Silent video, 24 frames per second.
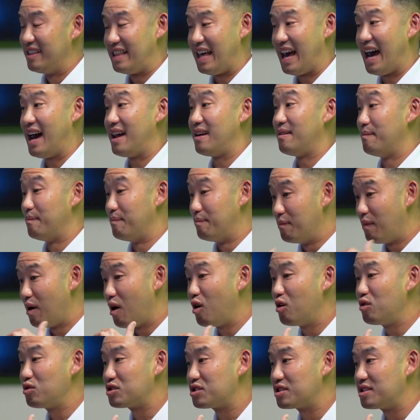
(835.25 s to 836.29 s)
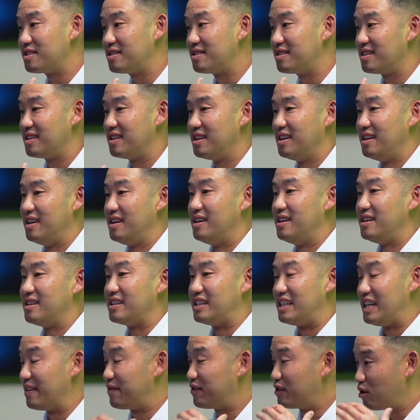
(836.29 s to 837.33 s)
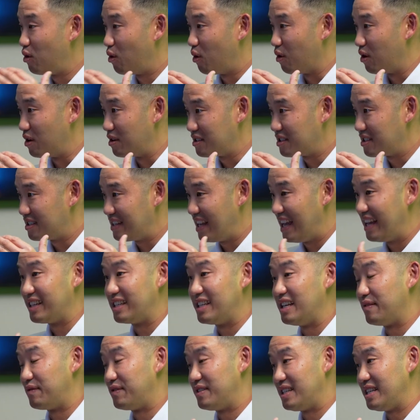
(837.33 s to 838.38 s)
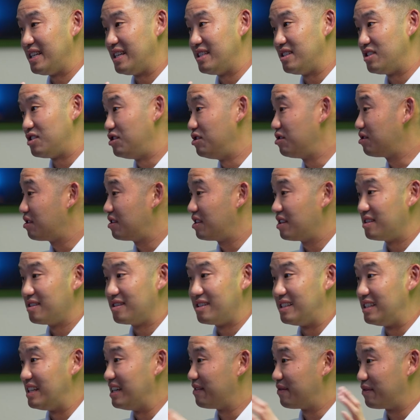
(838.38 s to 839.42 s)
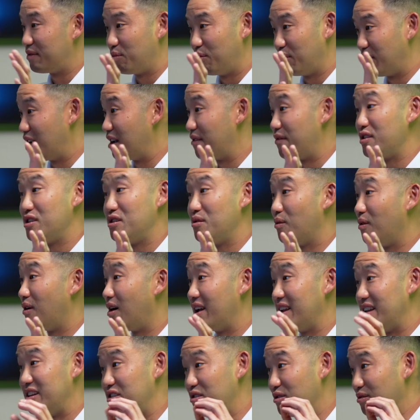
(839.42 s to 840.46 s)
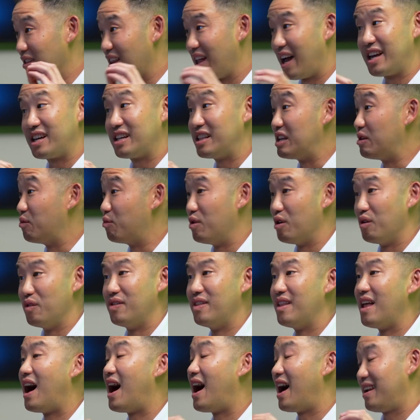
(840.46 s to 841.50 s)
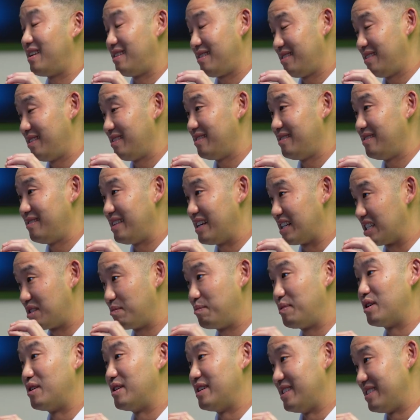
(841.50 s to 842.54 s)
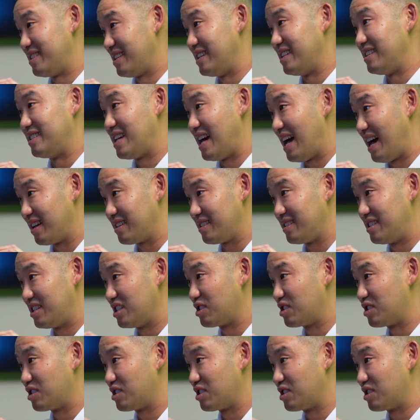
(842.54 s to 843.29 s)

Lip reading: That most giftors and giftees, you can gift whatever you want and you likely will not experience any tax.